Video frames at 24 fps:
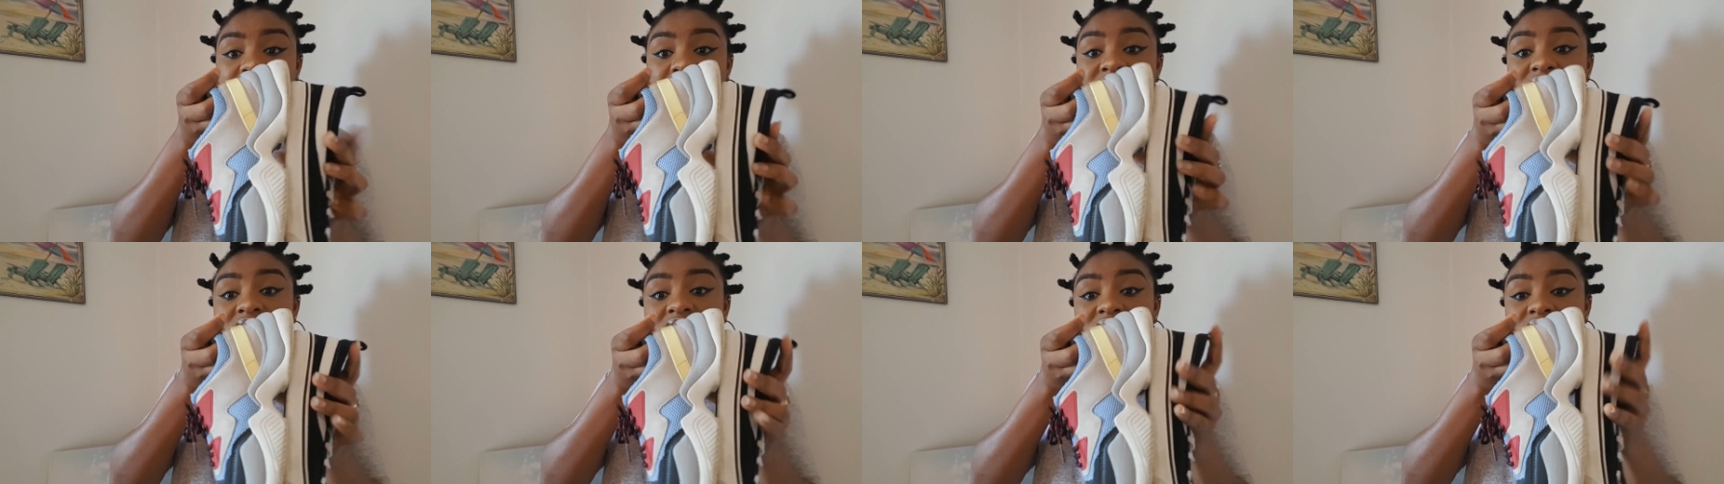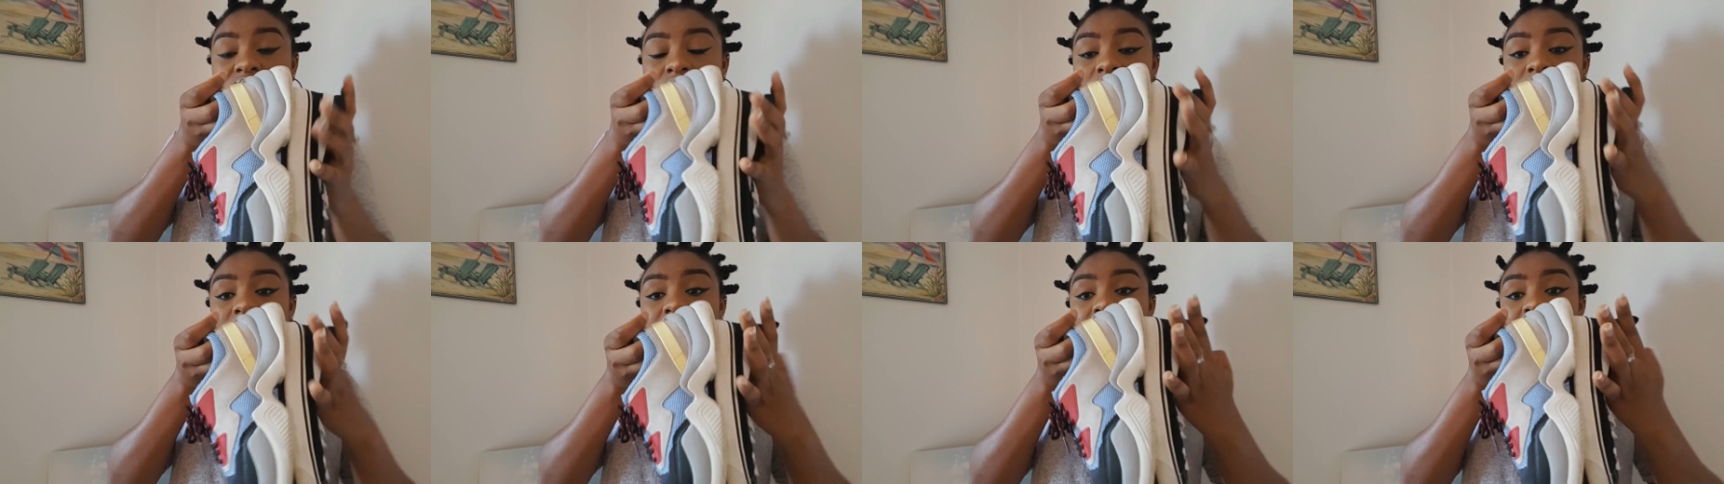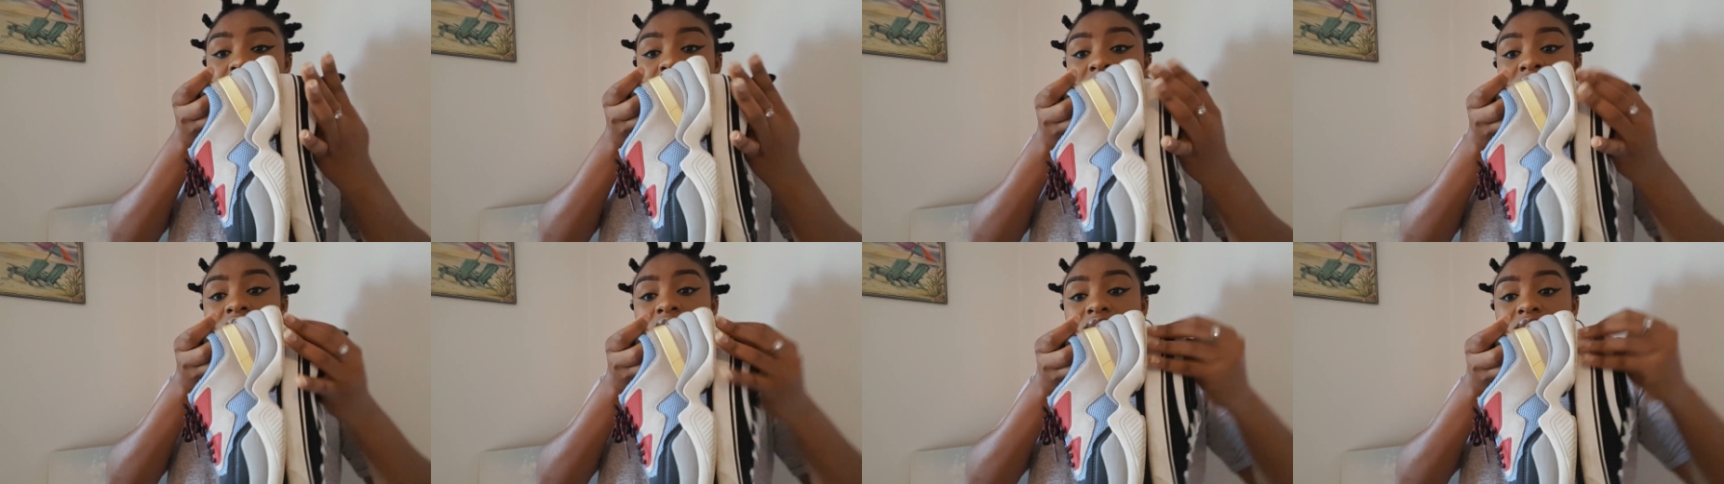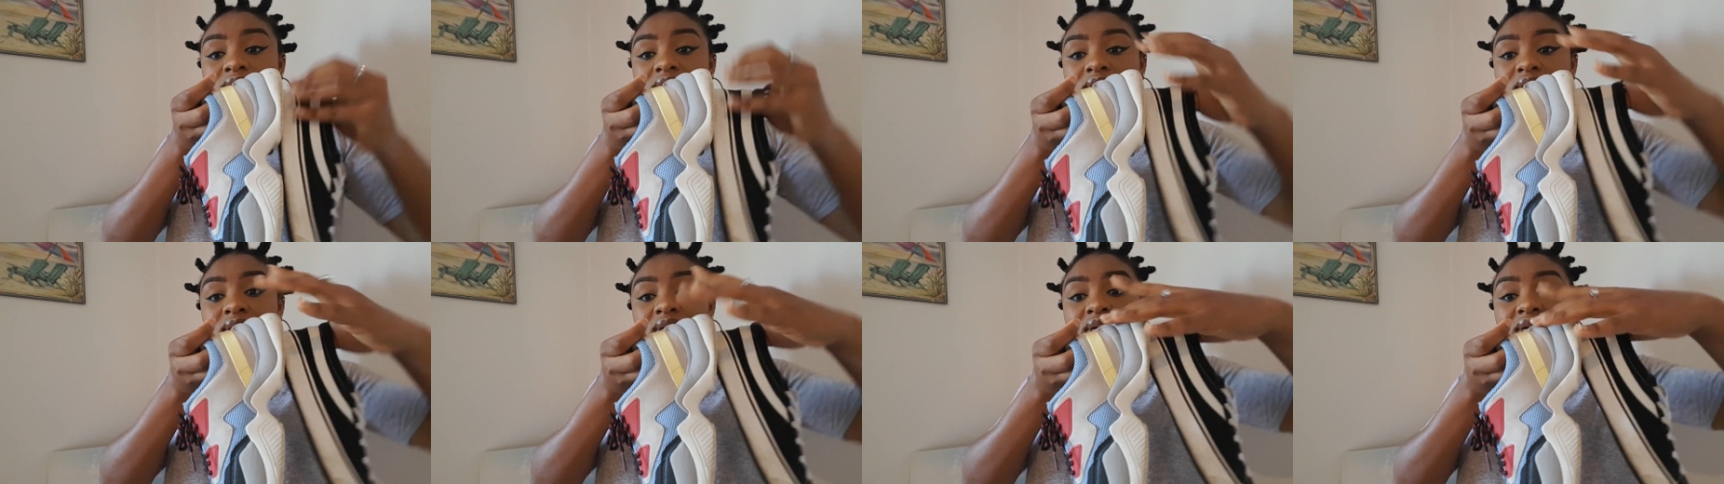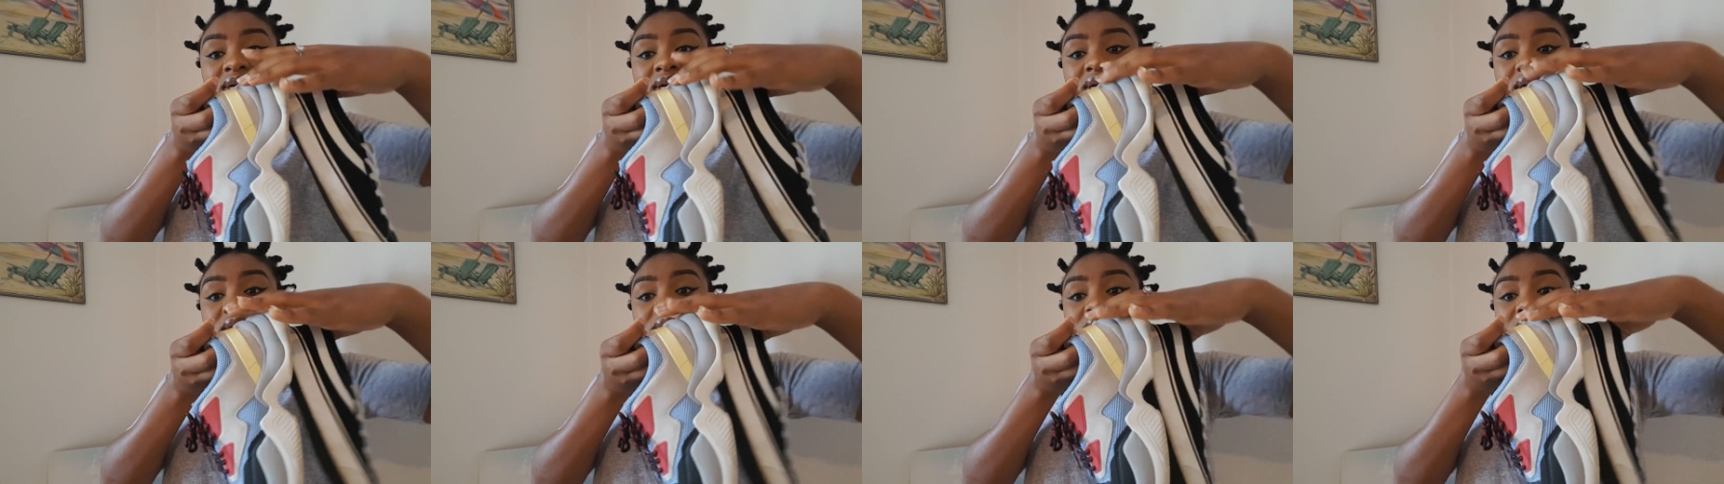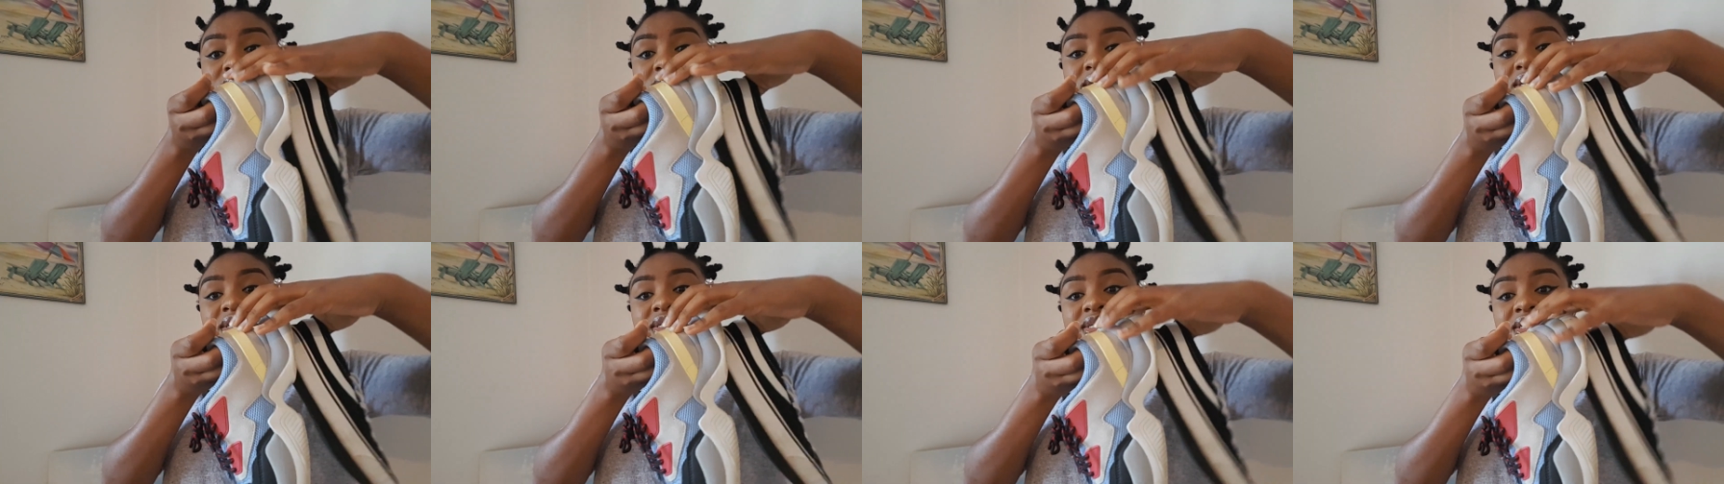This is not, look,
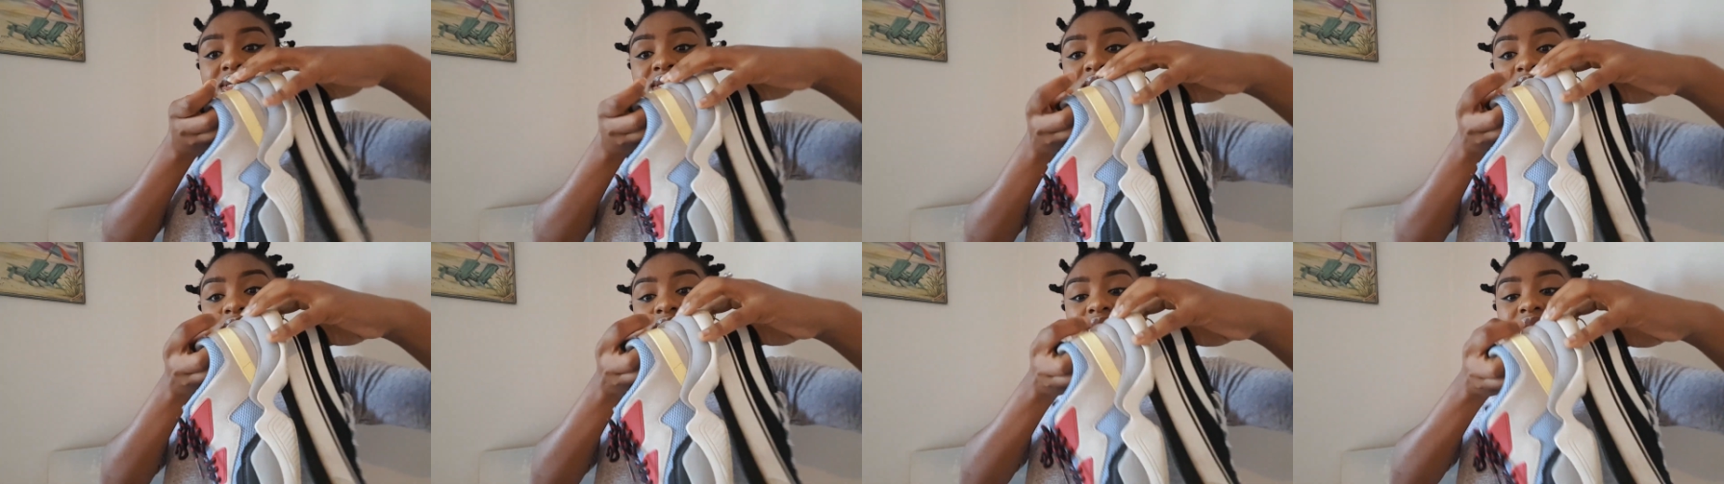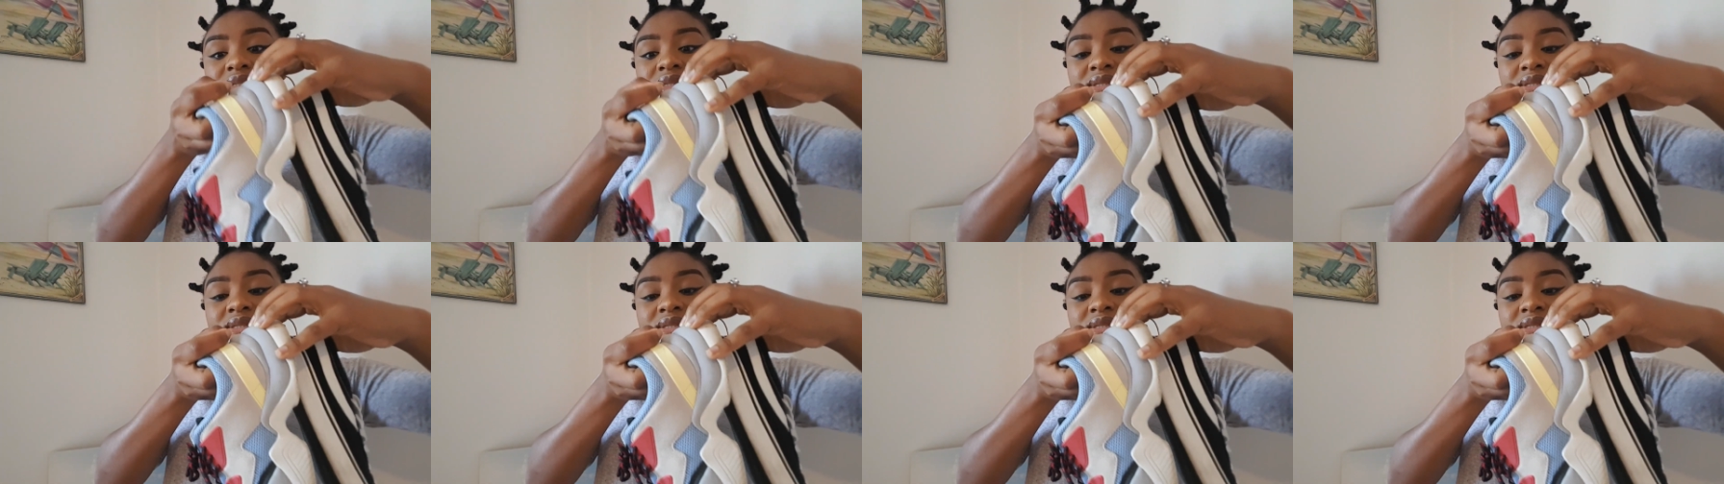this is,